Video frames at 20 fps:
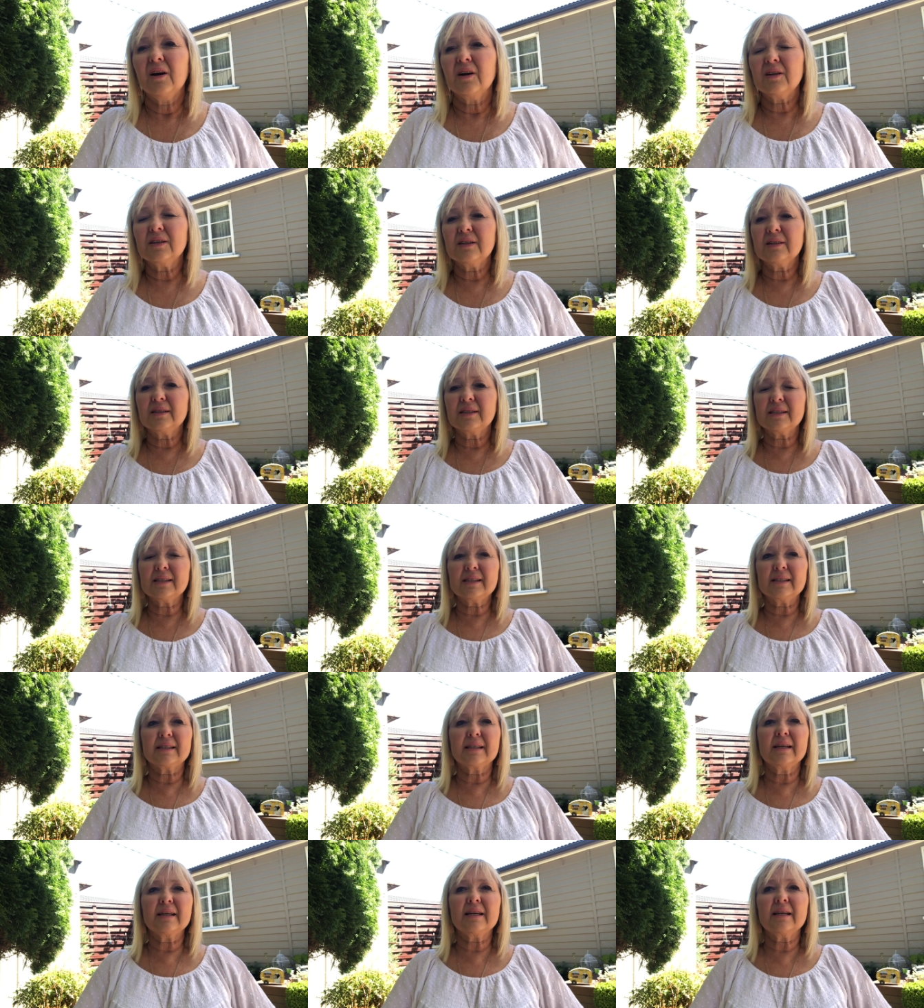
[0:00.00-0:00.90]
I was just
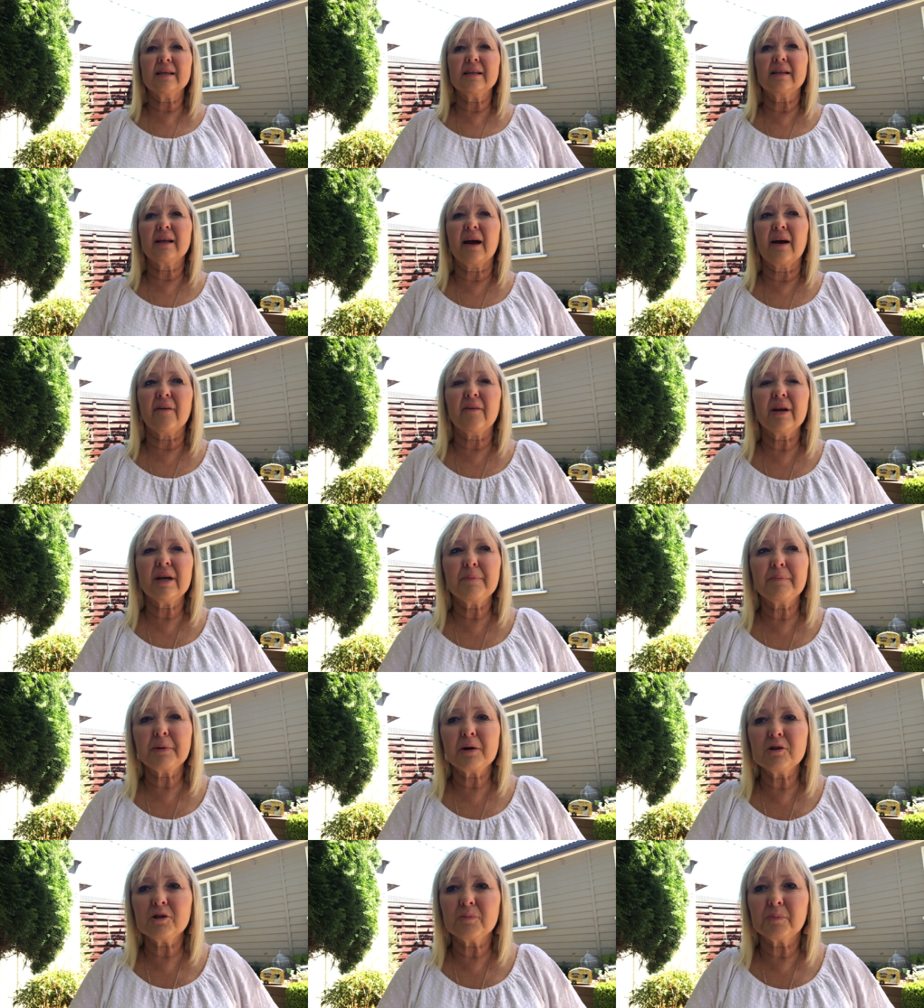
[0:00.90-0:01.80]
thinking now,
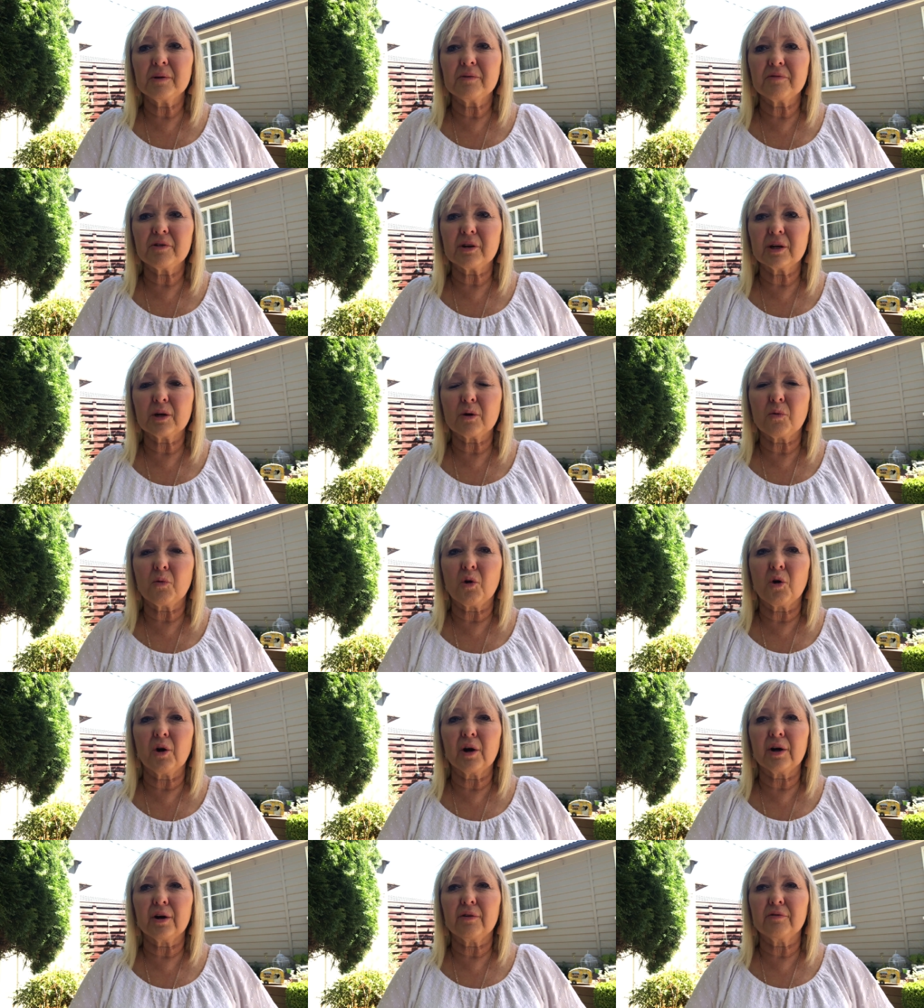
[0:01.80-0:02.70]
Hippo's been very
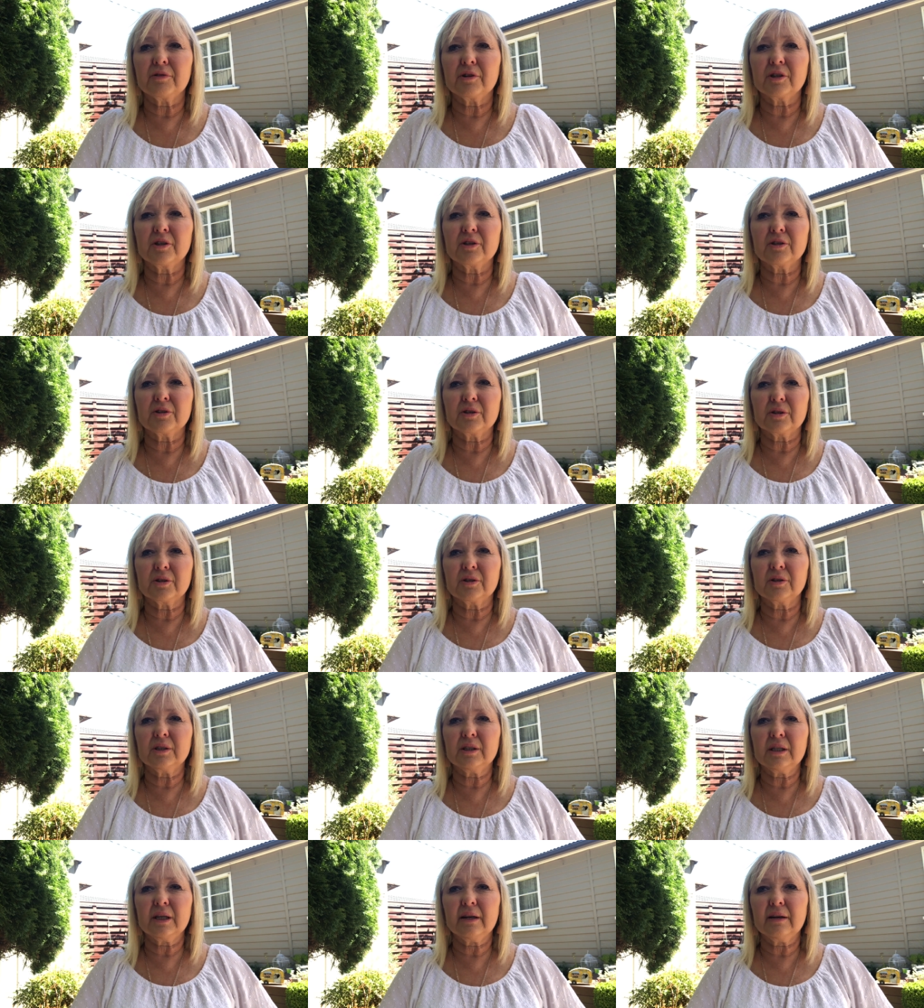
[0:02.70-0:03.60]
quiet over in New
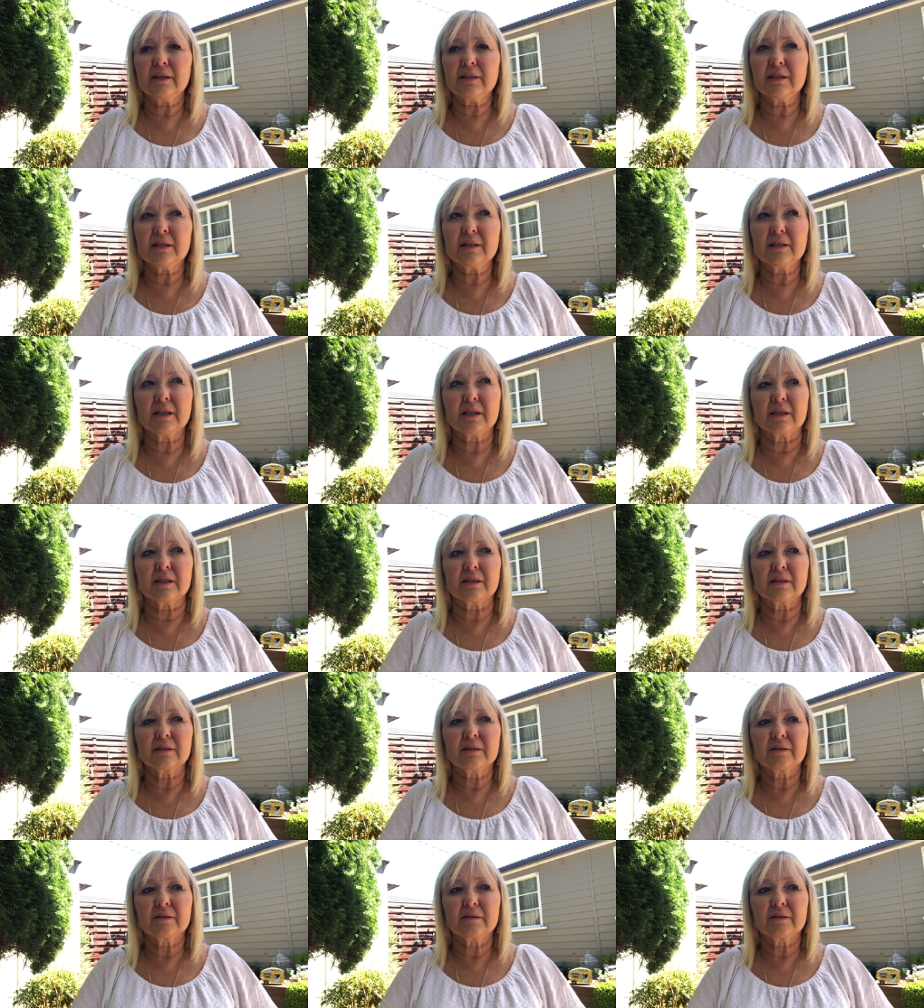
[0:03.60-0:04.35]
Zealand, hasn't he?